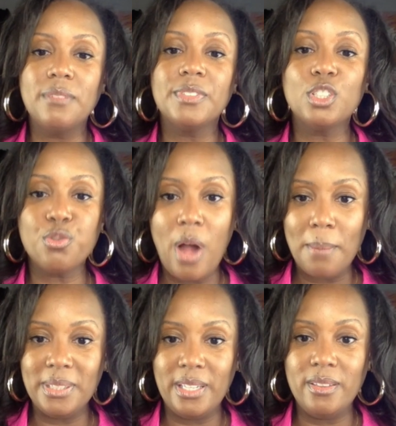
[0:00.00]
of the
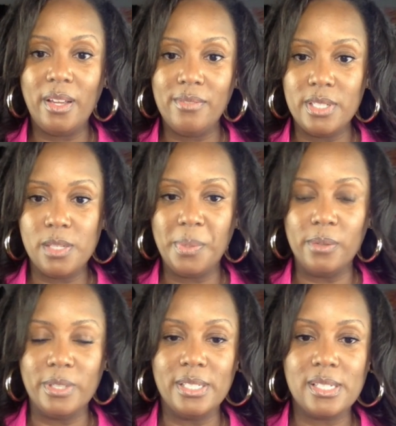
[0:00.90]
trauma that they've
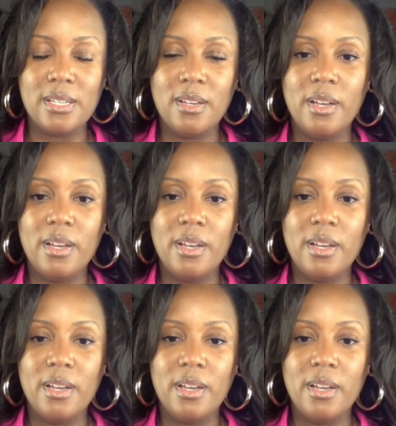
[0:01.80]
experienced.